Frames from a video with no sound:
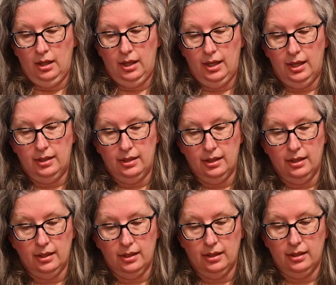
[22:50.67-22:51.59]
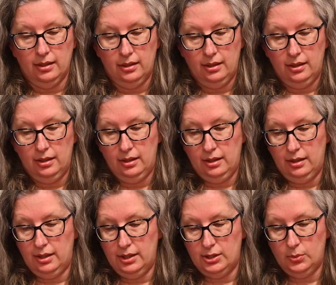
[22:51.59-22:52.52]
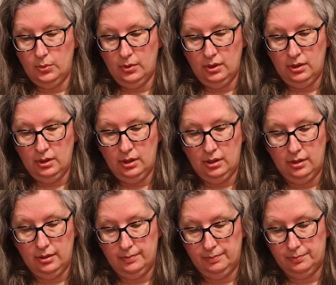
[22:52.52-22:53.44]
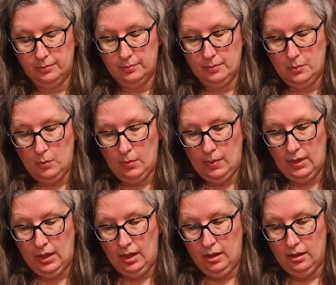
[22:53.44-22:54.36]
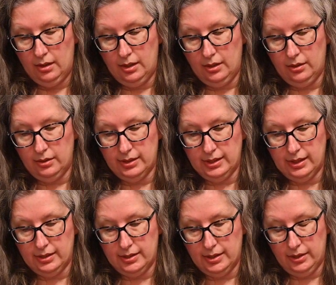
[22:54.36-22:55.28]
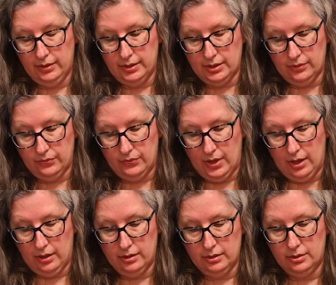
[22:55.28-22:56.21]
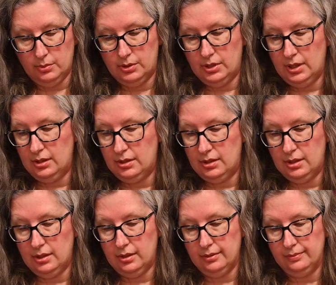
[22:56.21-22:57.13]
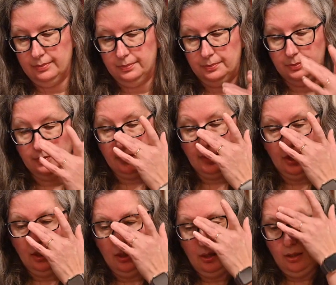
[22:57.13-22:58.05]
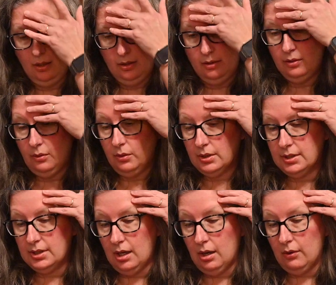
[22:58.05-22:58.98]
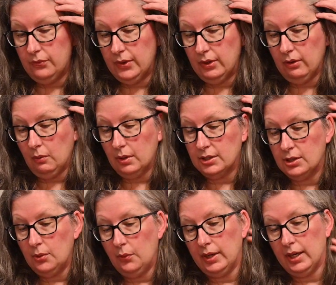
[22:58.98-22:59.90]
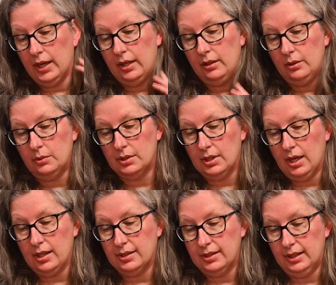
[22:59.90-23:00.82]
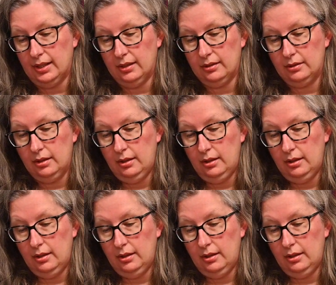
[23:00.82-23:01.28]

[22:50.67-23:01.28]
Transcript: And in this one, there's a series of fires, which you have to, of course, solve, figure out what's going on, who's causing it.